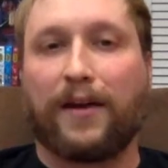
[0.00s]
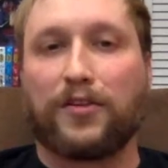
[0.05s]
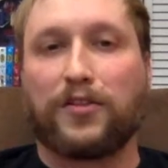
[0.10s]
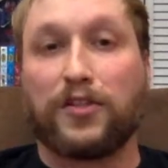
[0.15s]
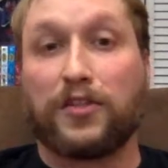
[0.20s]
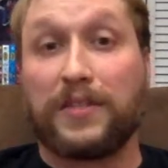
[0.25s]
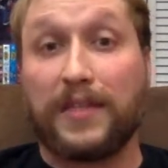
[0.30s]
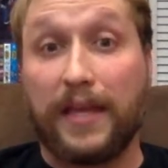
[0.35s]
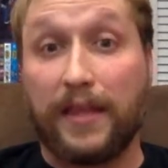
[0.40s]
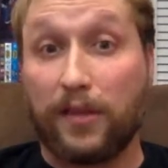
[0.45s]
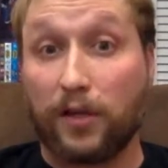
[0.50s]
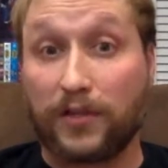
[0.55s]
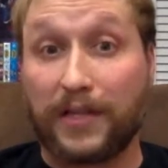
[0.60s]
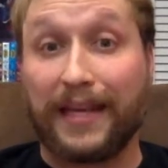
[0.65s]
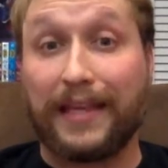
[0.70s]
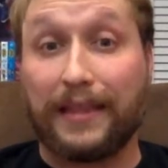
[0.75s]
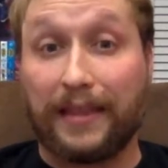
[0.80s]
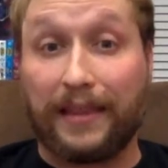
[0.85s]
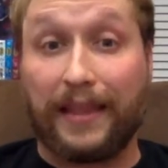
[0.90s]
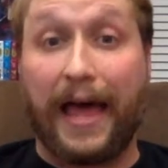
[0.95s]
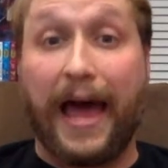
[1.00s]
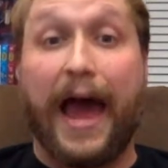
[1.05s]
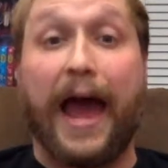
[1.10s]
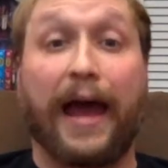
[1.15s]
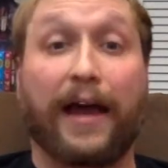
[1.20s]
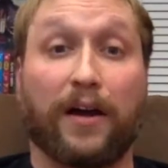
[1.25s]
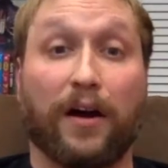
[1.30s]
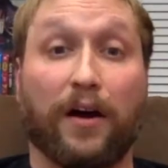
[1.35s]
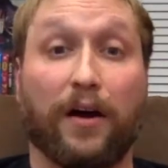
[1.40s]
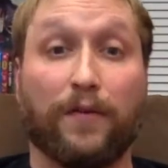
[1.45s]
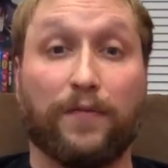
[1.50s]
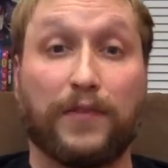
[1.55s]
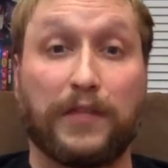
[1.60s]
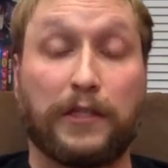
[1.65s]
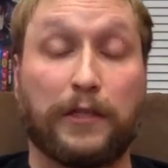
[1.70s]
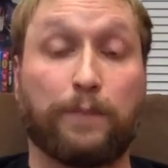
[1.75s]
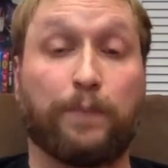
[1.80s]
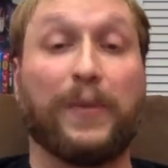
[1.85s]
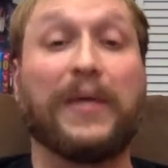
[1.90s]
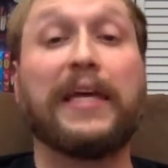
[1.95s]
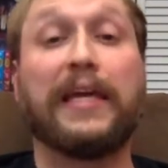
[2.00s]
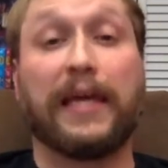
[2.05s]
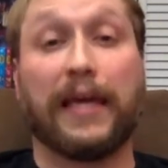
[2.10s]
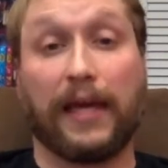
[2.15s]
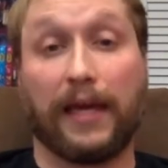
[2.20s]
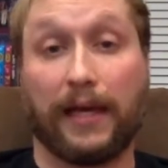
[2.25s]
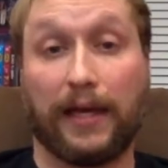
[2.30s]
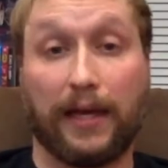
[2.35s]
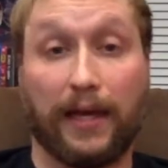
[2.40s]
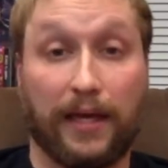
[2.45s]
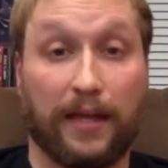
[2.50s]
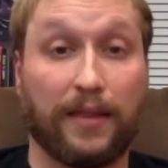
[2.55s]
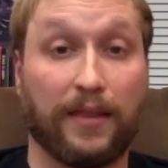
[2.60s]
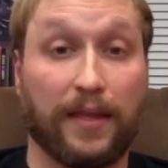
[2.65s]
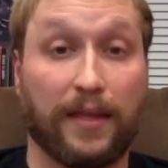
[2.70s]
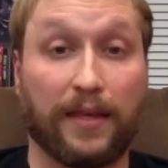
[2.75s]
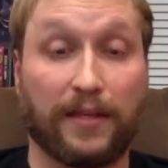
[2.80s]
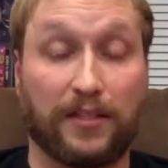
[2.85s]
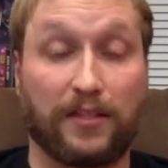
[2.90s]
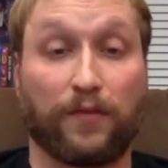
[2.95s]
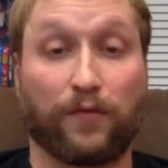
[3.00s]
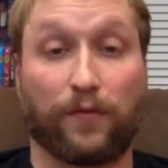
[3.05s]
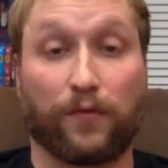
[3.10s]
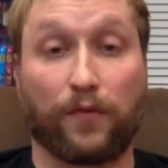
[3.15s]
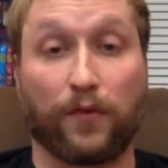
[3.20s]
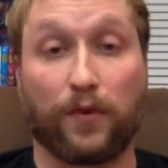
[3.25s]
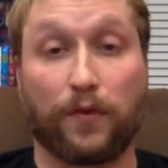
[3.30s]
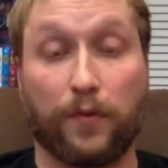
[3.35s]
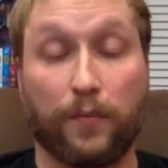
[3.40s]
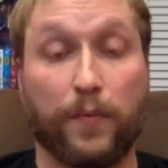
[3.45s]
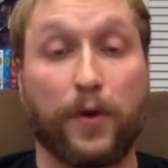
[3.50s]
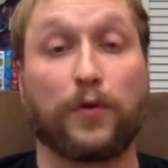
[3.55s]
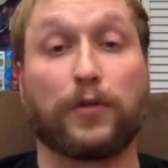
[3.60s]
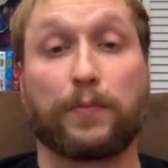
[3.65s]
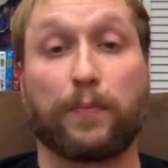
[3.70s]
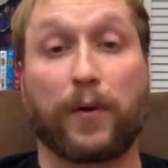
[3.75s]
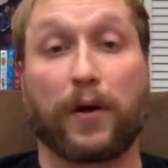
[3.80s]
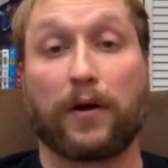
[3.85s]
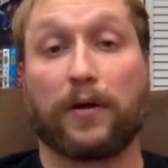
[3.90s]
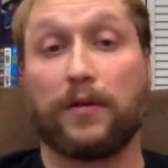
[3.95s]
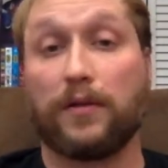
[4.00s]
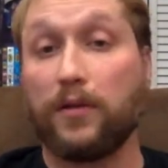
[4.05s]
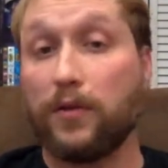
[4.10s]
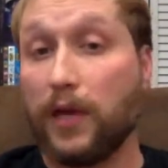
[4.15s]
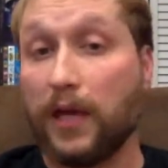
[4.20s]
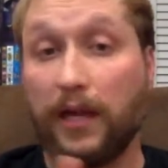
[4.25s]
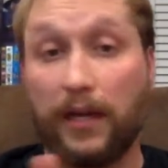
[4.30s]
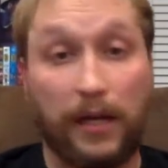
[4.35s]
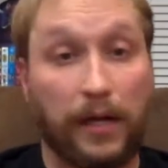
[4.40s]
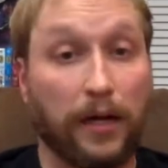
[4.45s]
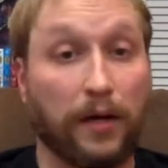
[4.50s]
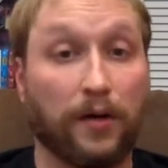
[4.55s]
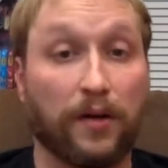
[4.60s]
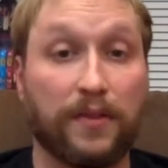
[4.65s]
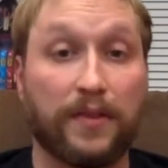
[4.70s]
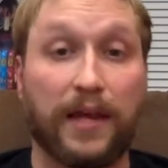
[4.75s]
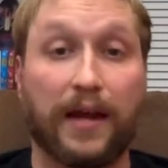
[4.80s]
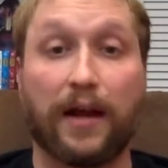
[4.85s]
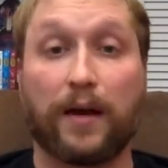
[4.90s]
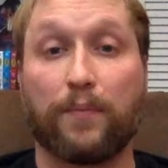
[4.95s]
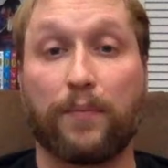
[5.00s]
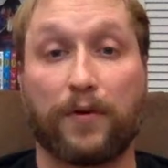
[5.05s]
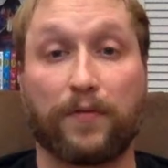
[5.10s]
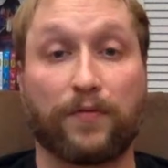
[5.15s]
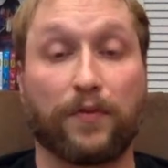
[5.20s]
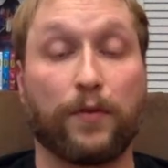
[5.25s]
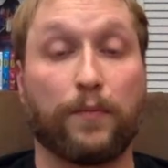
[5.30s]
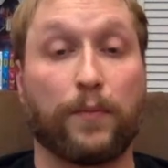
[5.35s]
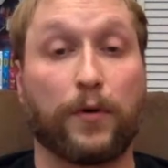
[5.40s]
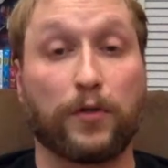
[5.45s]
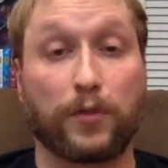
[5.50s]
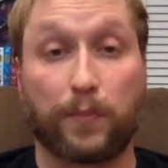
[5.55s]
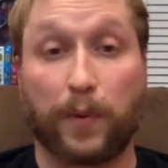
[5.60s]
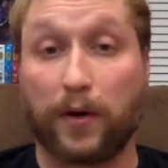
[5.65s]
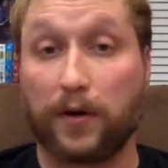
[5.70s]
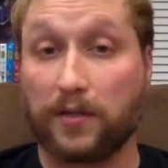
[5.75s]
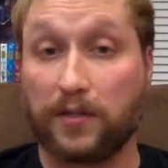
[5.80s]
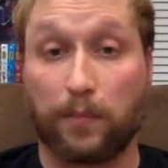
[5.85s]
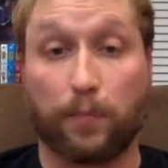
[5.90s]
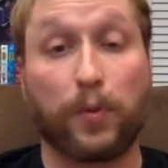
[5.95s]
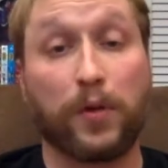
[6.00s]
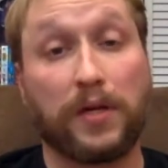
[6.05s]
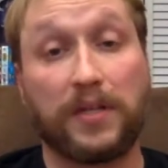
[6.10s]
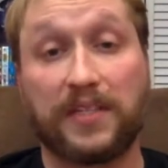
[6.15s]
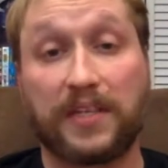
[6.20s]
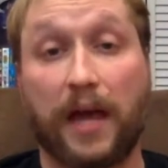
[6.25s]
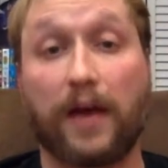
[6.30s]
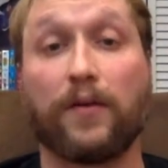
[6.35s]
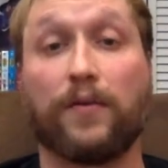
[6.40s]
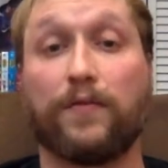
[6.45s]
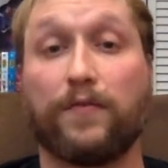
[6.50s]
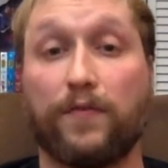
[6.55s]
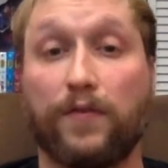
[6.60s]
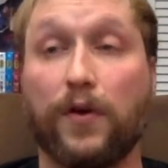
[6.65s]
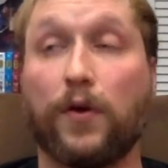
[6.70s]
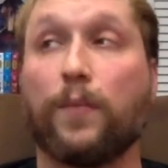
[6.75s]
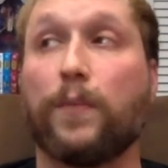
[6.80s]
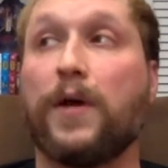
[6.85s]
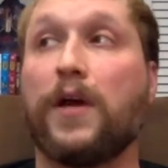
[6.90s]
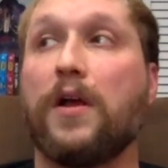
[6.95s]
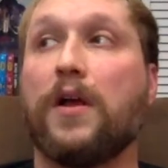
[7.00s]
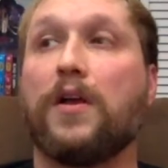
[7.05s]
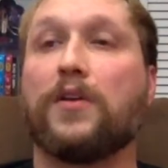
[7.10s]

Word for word: I should say there's a lack of speaking in this for the most part. You get it here and there, but for the most part, it's a pretty silent film.